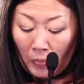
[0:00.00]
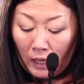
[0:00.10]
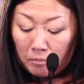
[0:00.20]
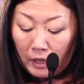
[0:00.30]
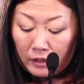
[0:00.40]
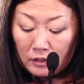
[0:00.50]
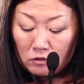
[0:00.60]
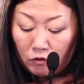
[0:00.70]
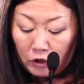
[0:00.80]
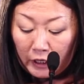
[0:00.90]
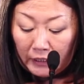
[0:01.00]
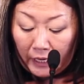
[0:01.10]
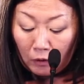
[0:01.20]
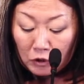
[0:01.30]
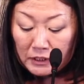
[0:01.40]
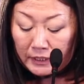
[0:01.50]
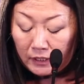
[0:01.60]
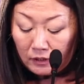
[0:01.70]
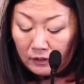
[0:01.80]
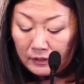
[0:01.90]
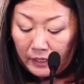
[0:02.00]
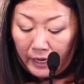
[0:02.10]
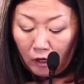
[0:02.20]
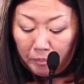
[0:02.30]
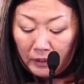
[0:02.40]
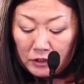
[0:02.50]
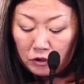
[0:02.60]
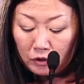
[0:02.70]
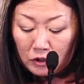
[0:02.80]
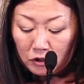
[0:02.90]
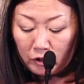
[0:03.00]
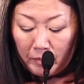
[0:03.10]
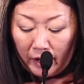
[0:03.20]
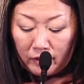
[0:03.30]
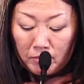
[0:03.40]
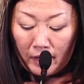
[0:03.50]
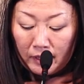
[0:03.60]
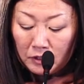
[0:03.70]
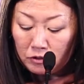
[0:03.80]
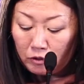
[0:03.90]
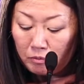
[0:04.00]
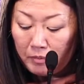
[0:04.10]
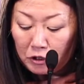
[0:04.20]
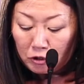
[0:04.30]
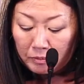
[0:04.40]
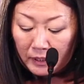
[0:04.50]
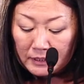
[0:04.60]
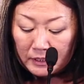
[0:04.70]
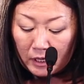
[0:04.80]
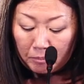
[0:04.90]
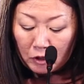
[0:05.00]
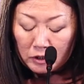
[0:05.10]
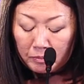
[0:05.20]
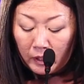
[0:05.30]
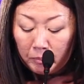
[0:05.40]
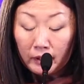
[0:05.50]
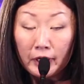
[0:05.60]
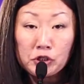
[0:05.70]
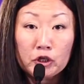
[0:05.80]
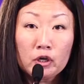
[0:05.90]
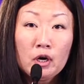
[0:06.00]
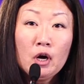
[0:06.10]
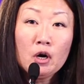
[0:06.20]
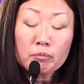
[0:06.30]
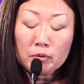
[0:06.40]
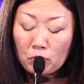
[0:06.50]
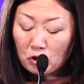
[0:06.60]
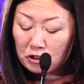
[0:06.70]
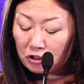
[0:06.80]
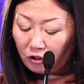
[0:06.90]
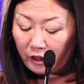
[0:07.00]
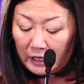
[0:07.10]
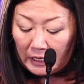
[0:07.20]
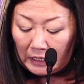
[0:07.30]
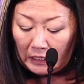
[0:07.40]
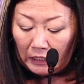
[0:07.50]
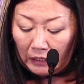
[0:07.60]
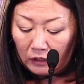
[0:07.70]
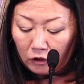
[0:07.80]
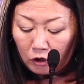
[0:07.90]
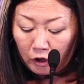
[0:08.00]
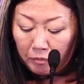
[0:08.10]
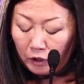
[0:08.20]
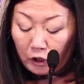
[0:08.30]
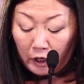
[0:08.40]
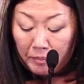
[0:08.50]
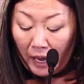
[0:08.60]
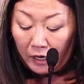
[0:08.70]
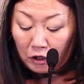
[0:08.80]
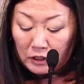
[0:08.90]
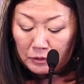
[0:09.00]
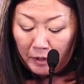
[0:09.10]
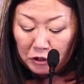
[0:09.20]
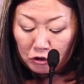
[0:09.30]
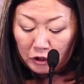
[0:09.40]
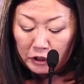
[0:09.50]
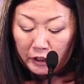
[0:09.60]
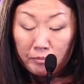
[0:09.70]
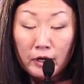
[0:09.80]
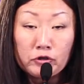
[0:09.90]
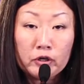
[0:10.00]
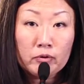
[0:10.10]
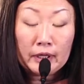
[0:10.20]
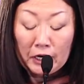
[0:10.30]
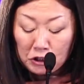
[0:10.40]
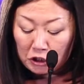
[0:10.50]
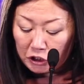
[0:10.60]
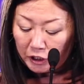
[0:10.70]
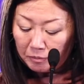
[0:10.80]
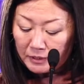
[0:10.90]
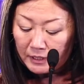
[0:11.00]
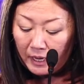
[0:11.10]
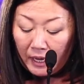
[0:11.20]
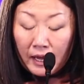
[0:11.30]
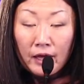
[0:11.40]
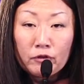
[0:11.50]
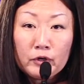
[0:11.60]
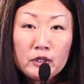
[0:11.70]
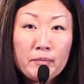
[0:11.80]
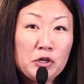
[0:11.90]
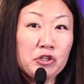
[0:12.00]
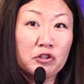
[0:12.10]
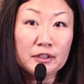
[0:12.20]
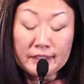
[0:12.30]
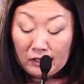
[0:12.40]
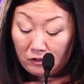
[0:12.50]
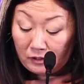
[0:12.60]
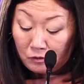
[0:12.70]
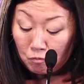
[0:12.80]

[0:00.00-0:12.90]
methods of learning language skills, and helping students learn mathematics through measurements, numbers, manipulation, proportional thinking, learning patterns, spatial and geometric relationships, and three-dimensional skills.